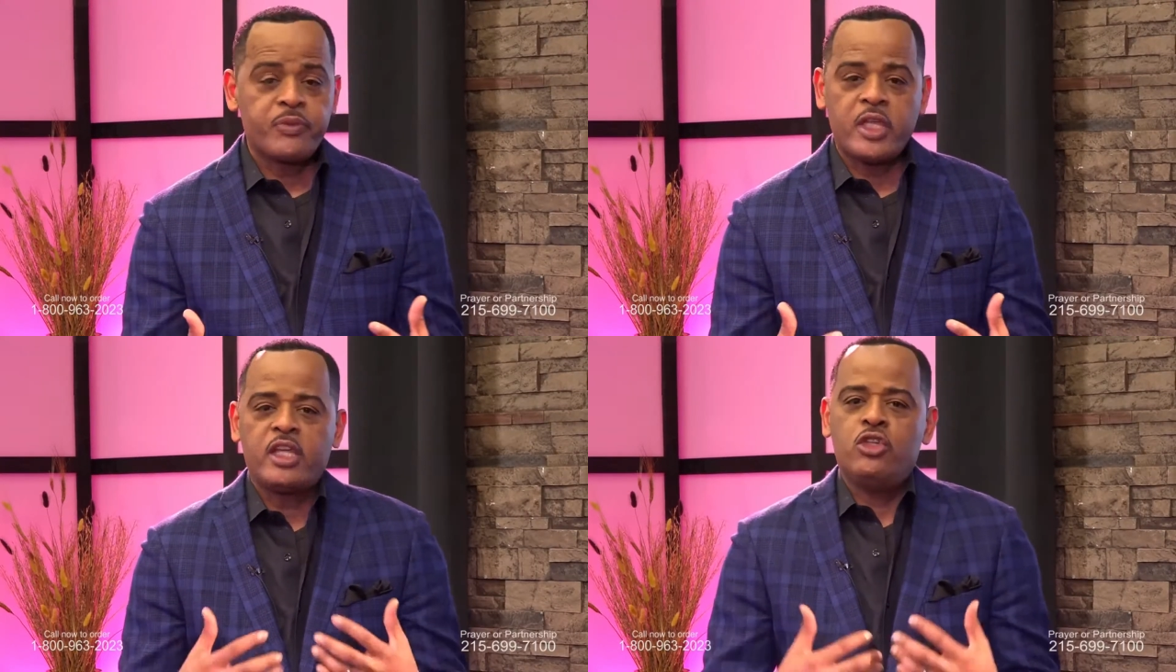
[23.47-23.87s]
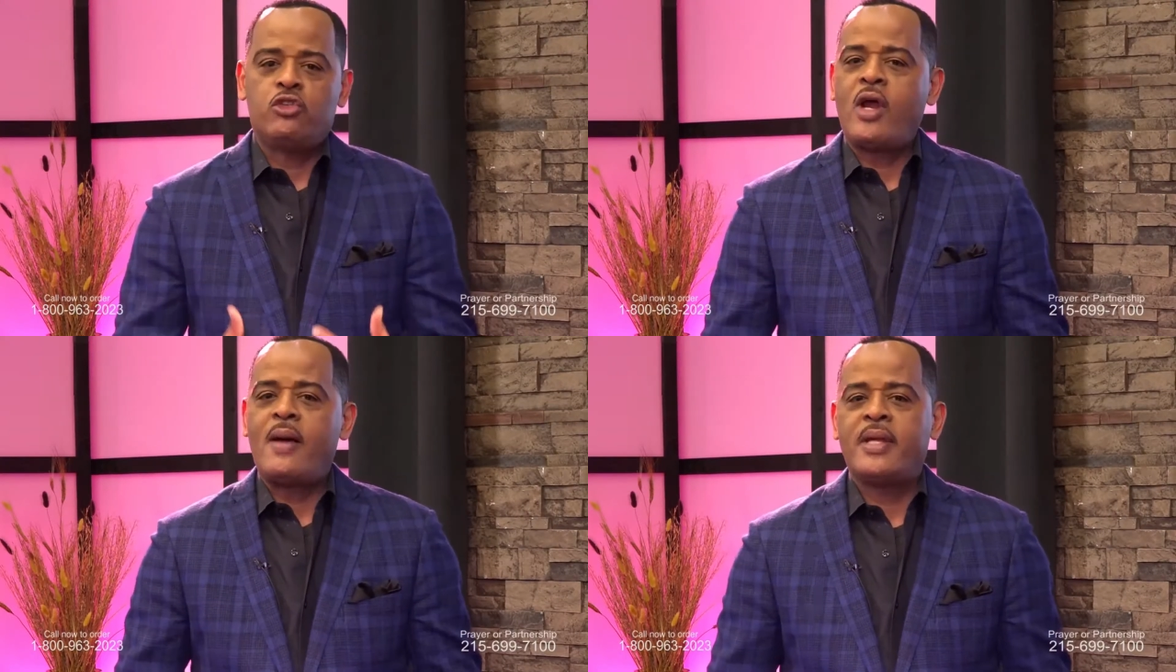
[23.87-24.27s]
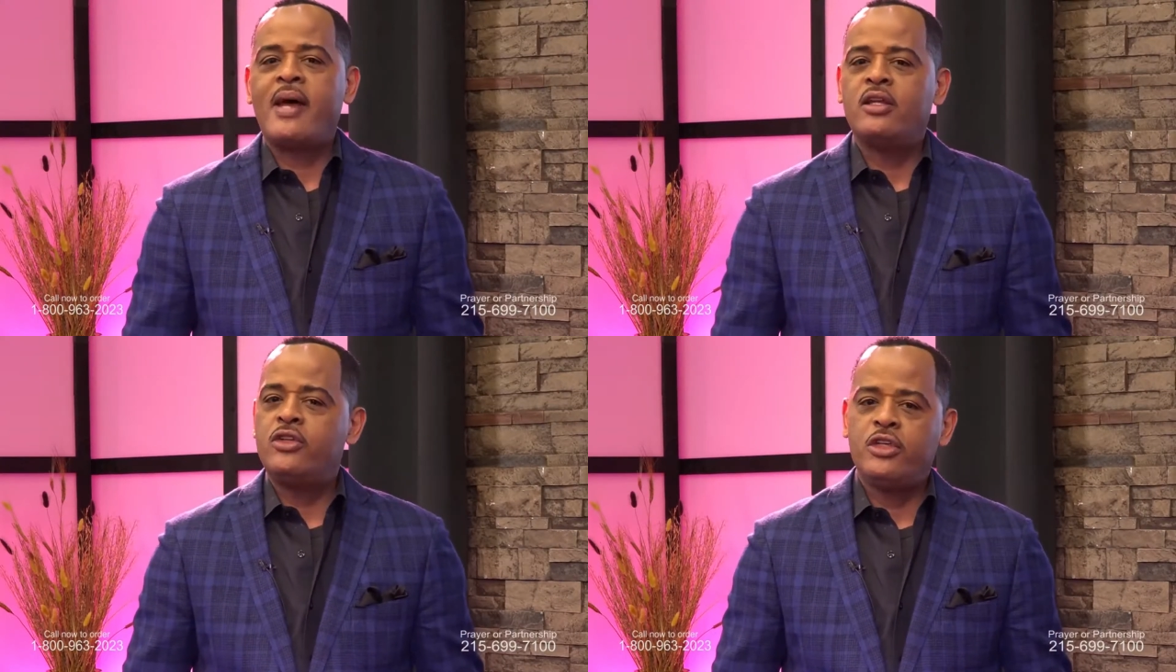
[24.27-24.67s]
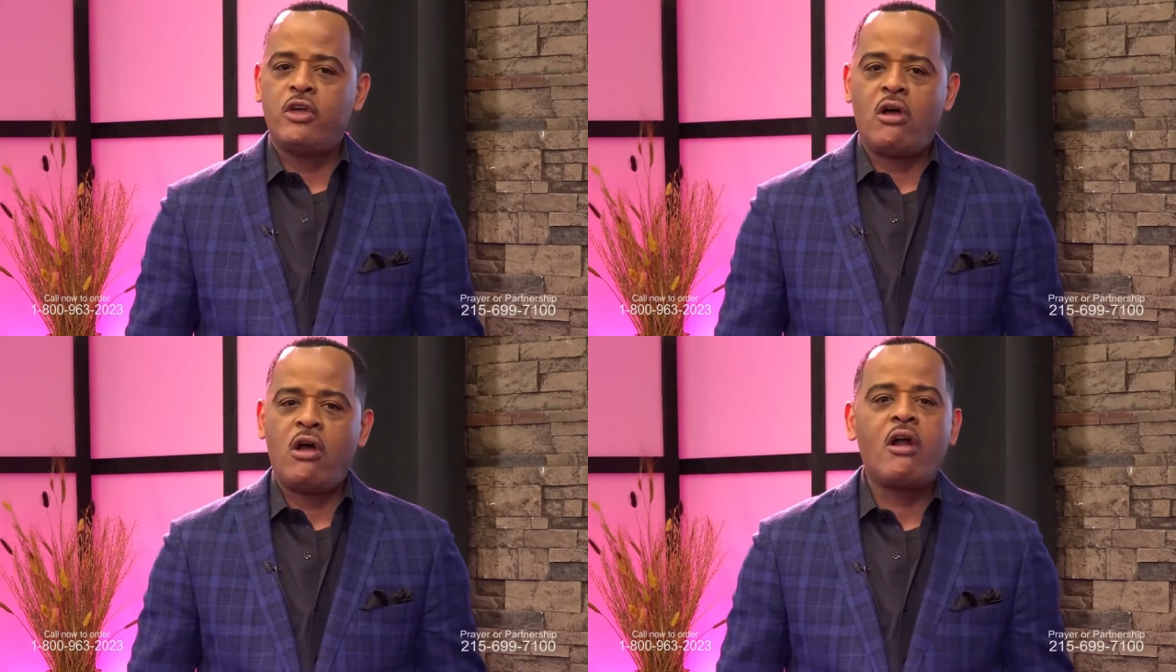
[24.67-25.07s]
It can drop down into
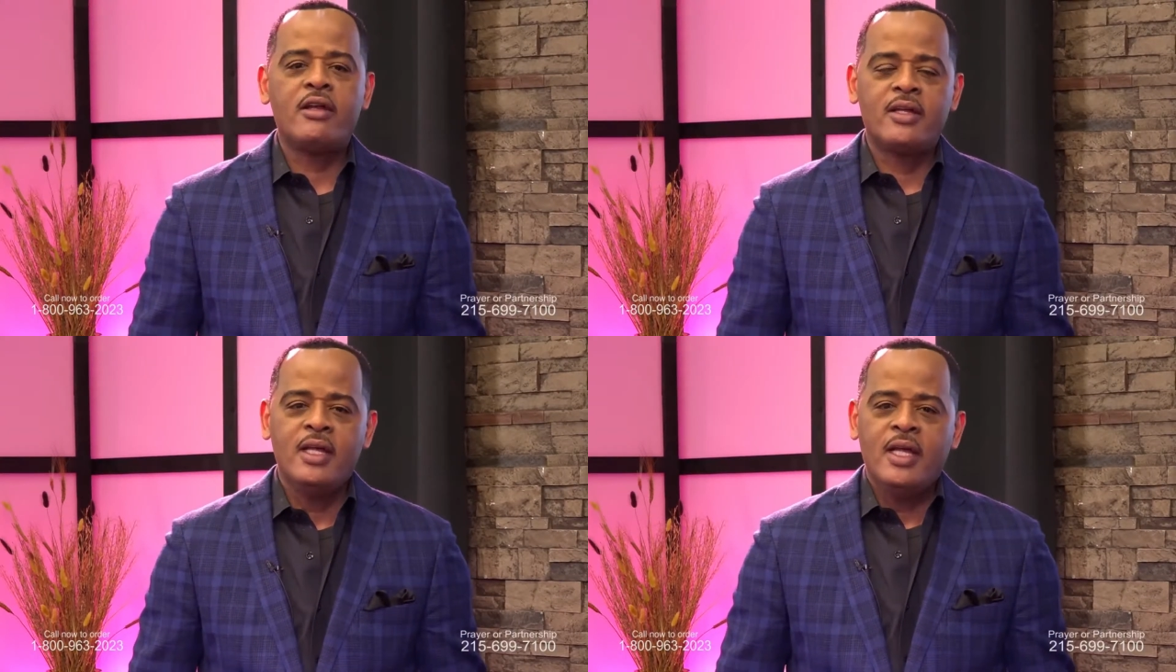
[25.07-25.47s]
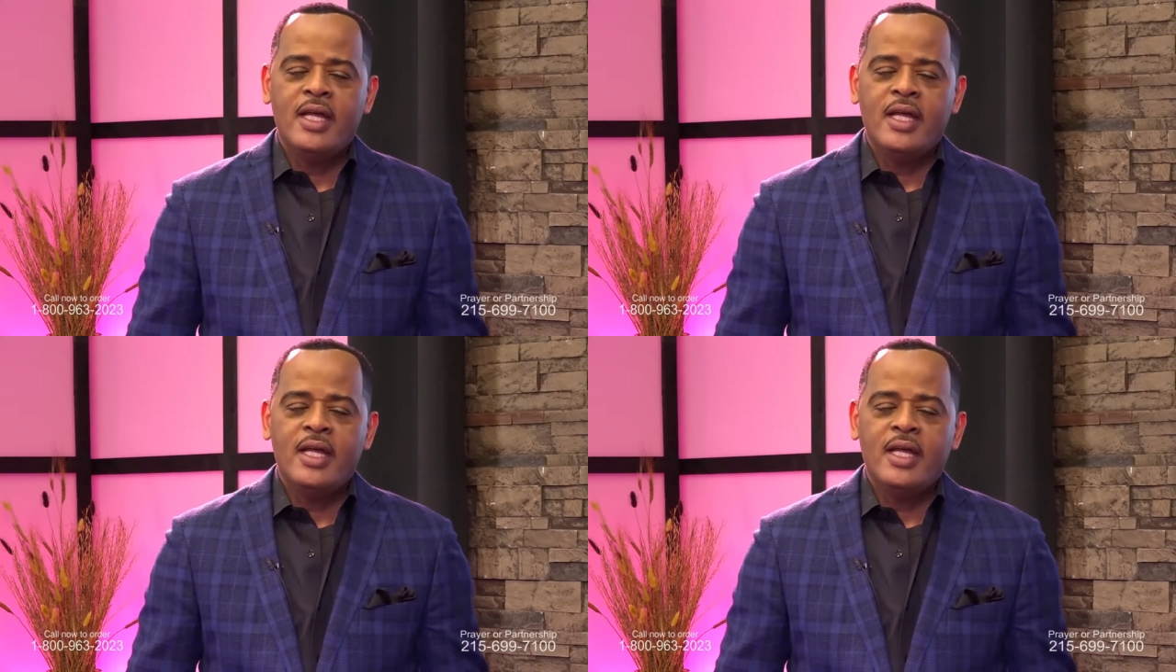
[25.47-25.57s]
your heart,